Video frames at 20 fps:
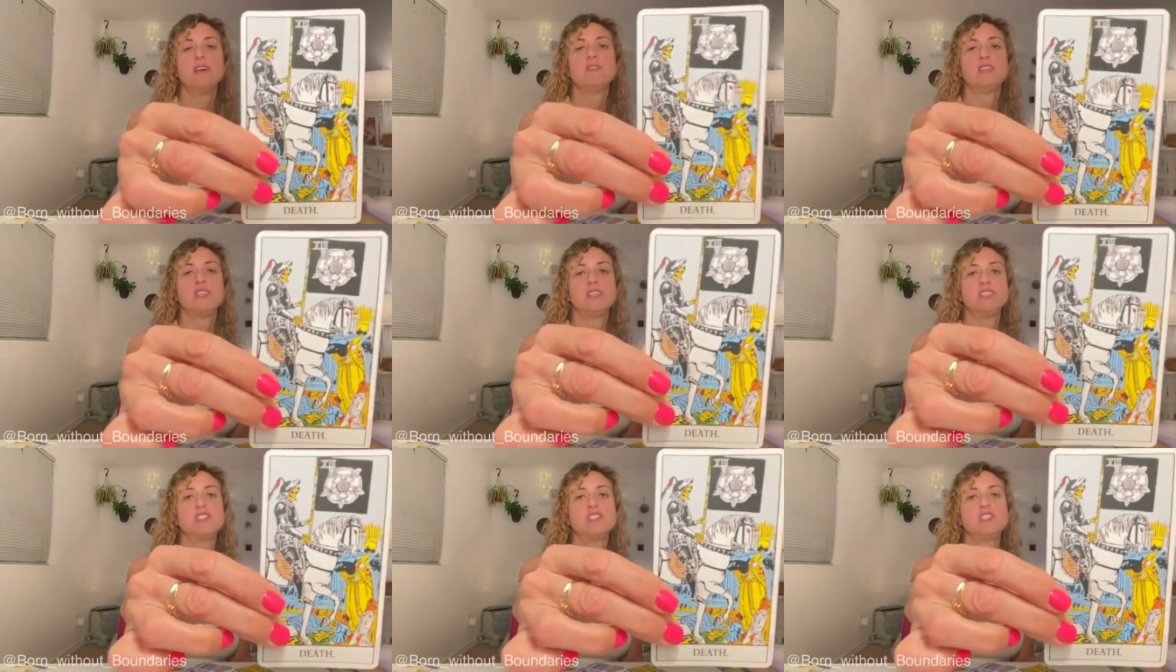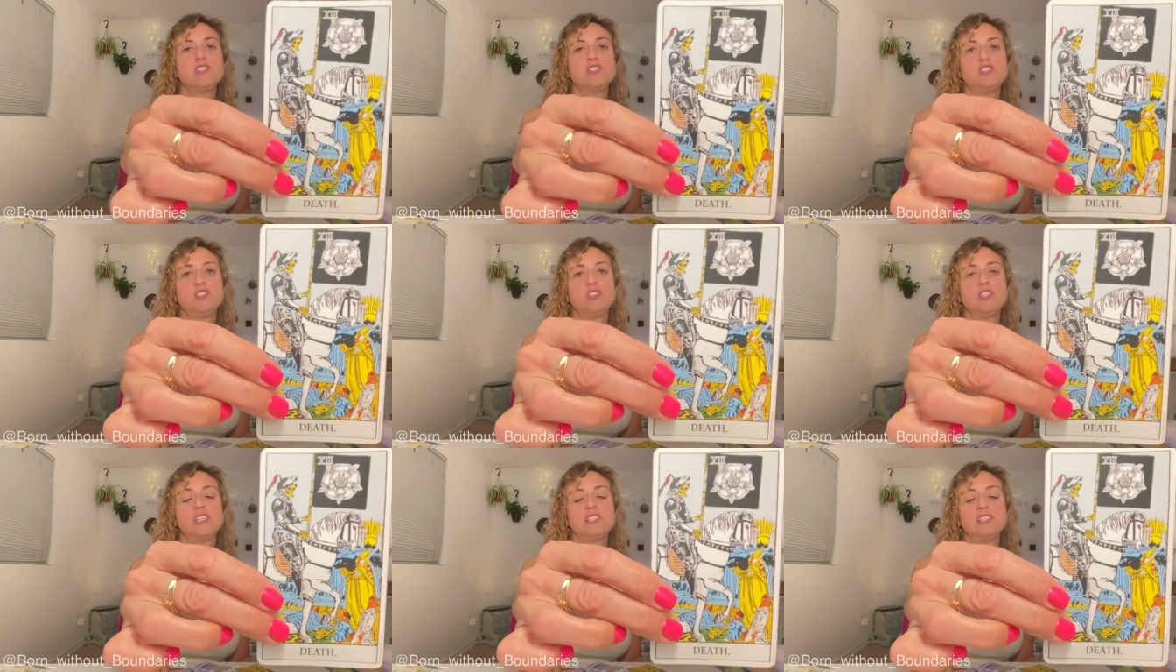This
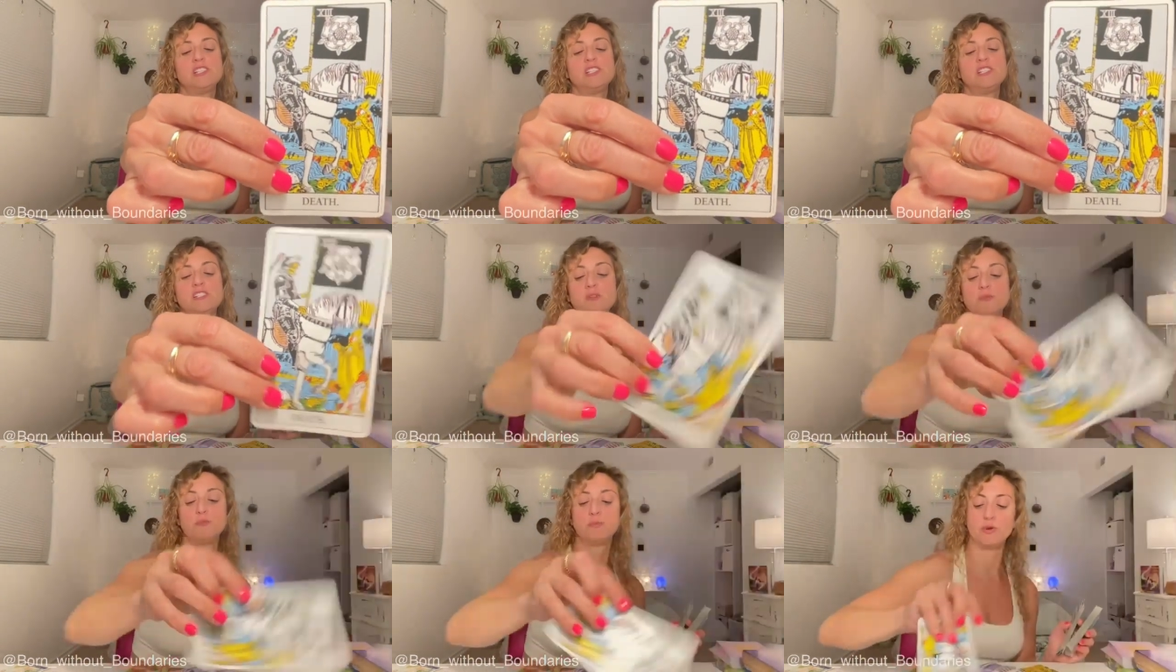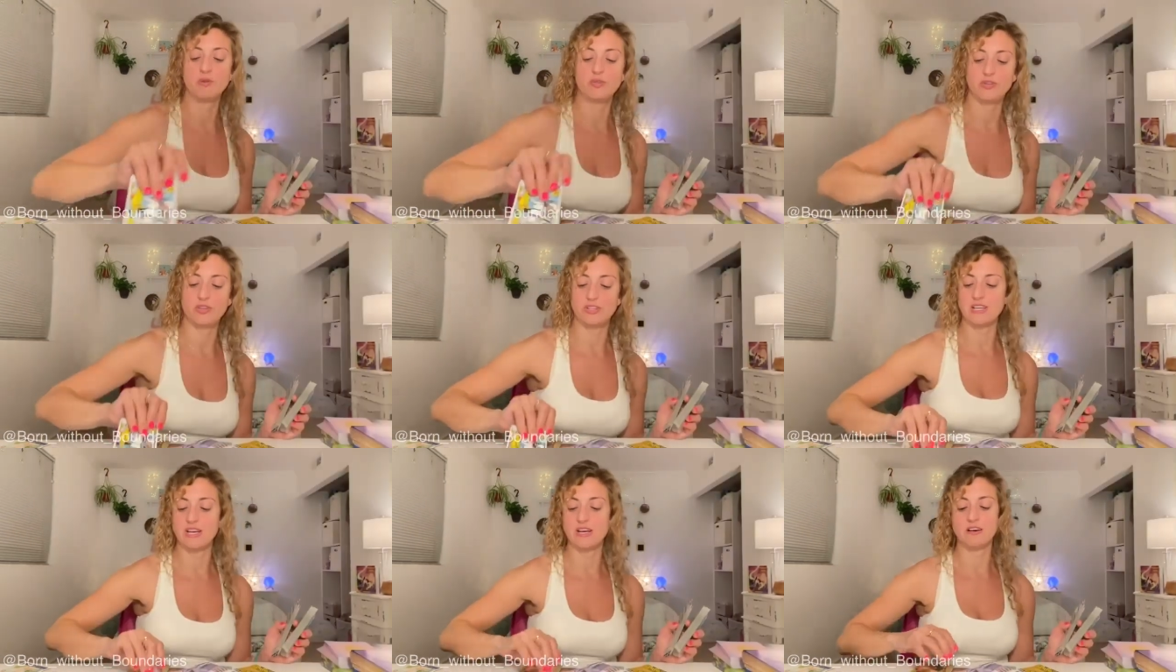is, this is the birth
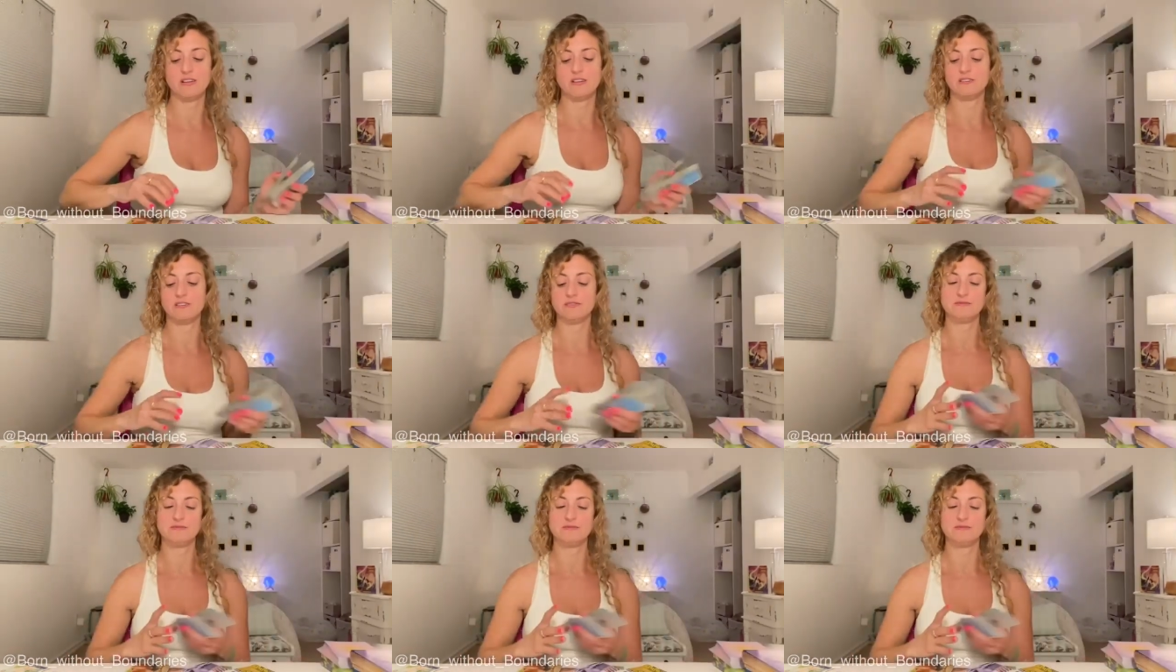canal.